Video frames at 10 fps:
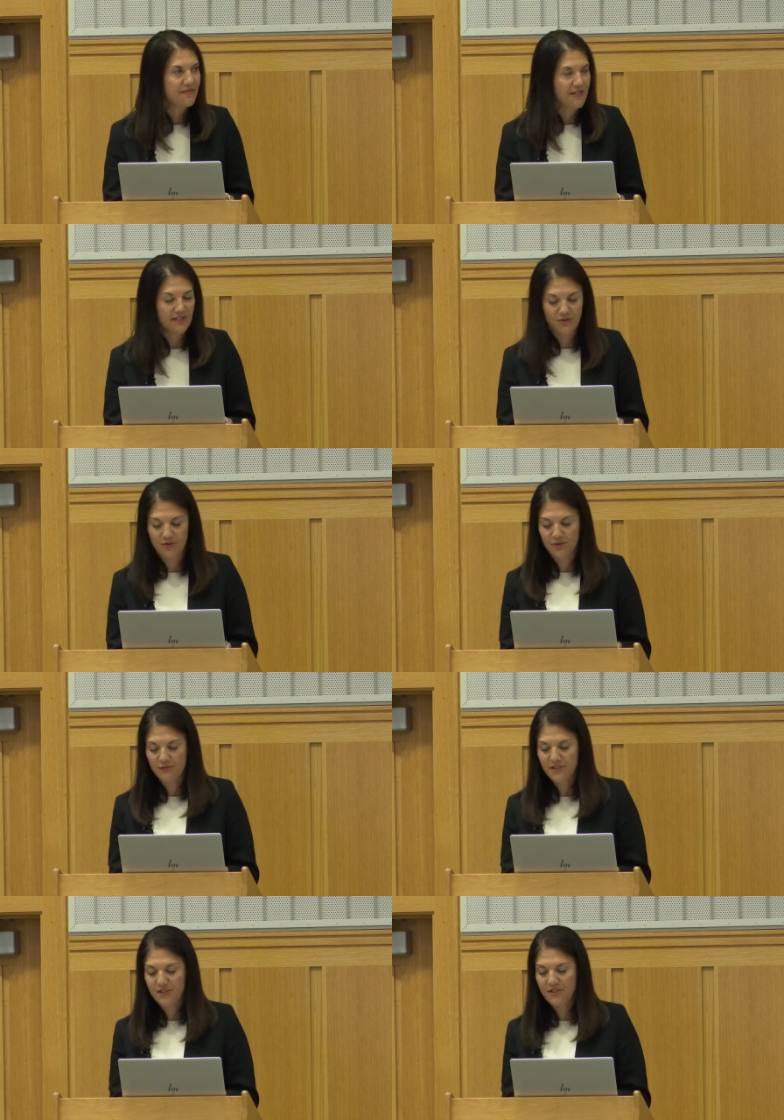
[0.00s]
financial
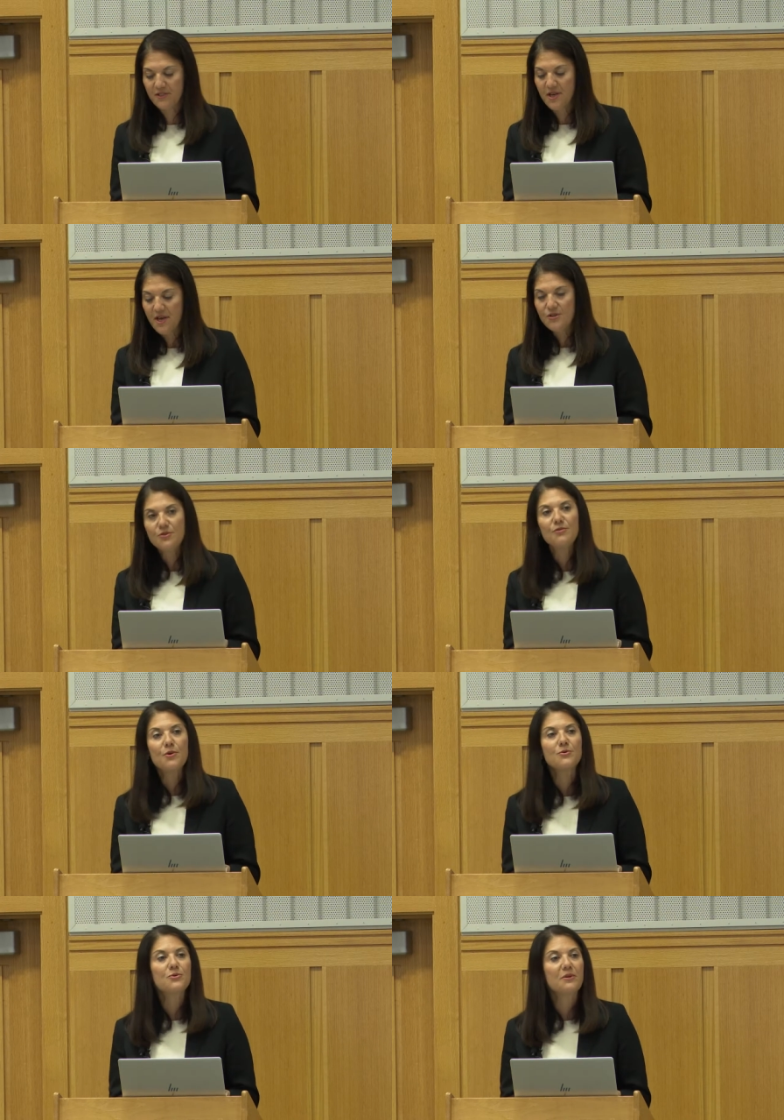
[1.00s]
services to
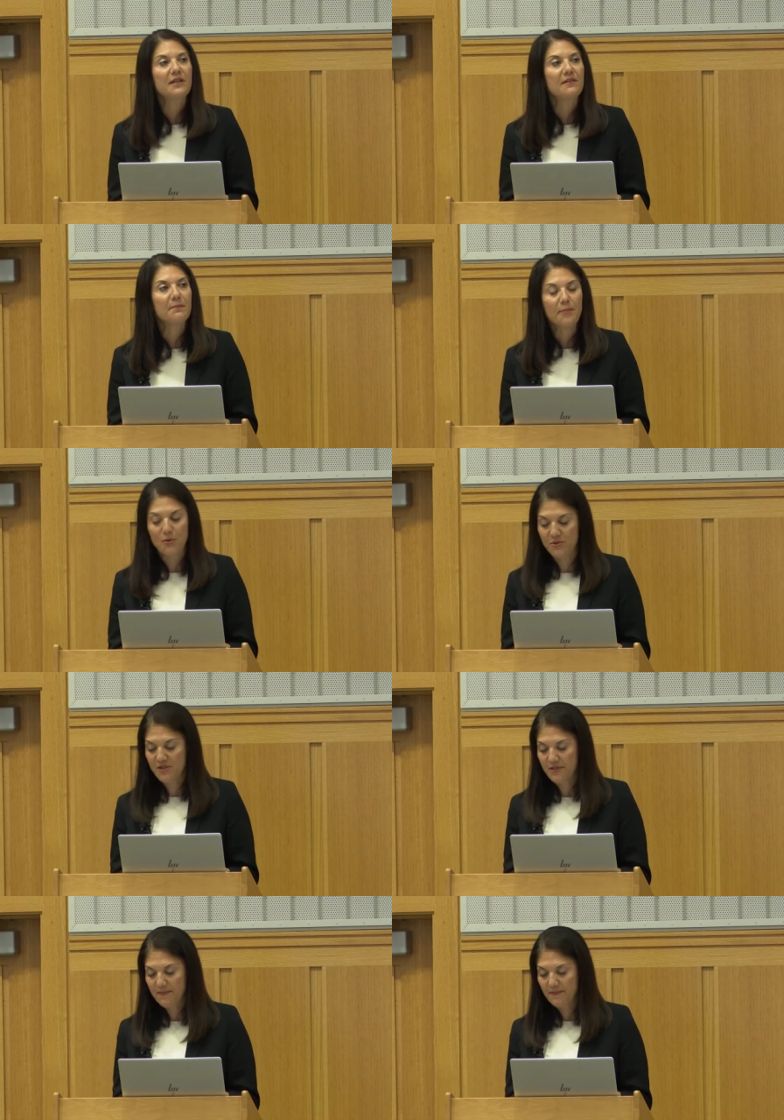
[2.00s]
those who need them most.